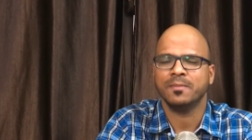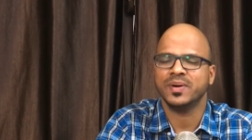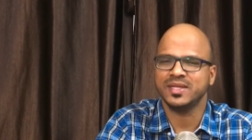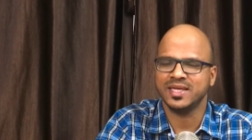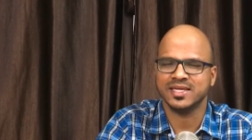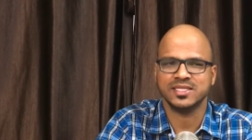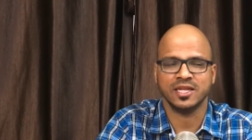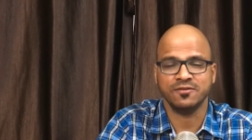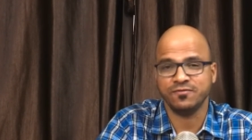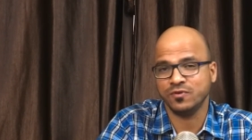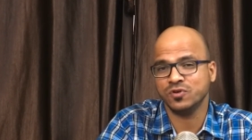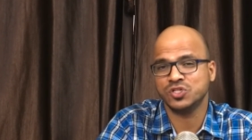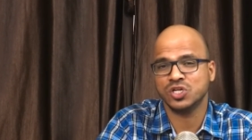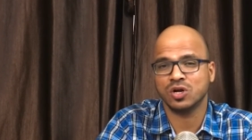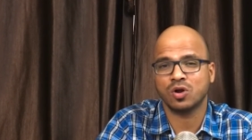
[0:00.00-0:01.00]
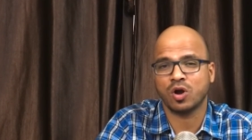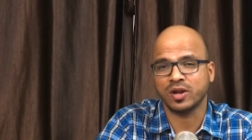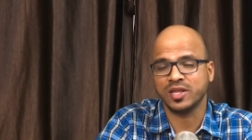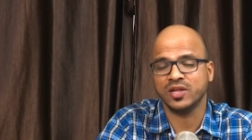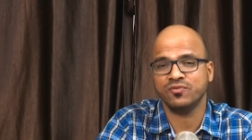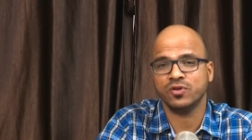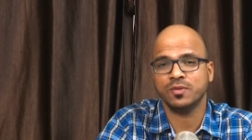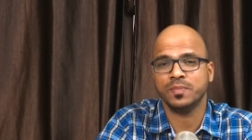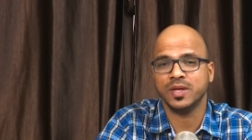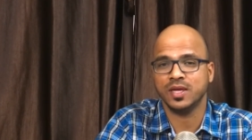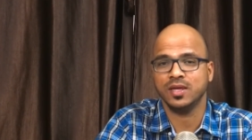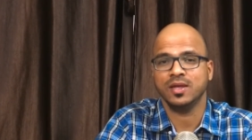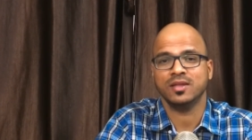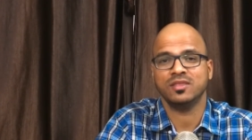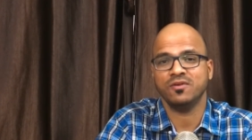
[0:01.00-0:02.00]
But yes, in future, Kotlin will
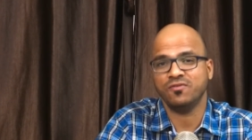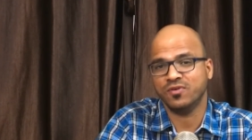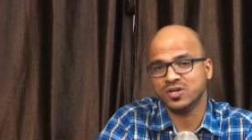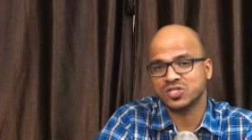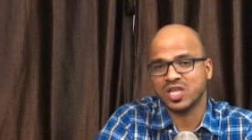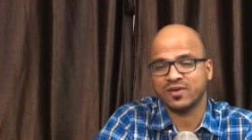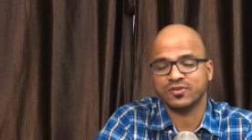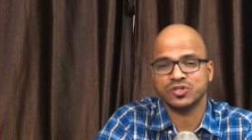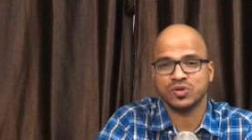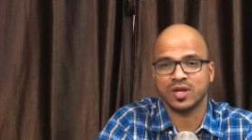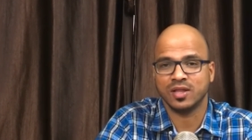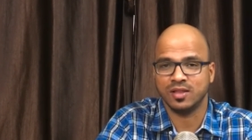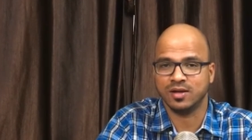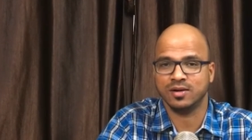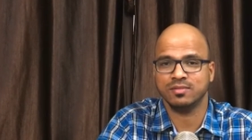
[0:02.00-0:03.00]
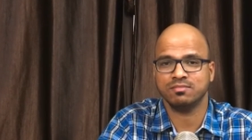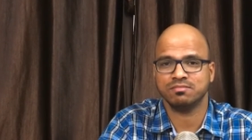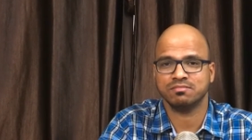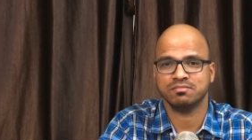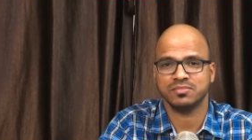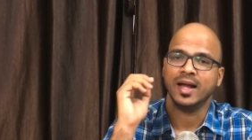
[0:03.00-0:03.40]
be the first language you can learn.